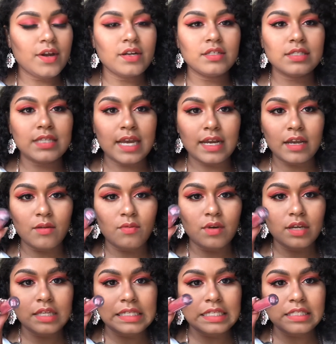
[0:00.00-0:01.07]
our second
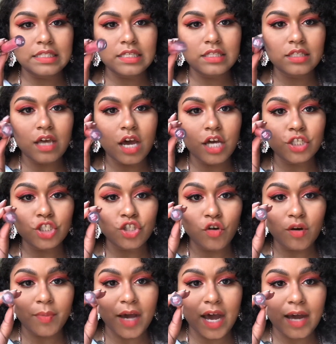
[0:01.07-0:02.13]
one. This is
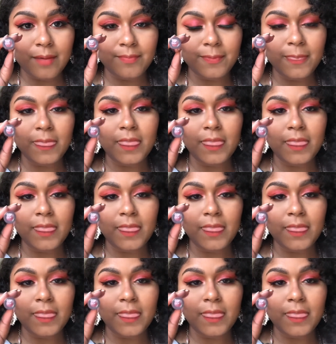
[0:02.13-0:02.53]
Soda Pop.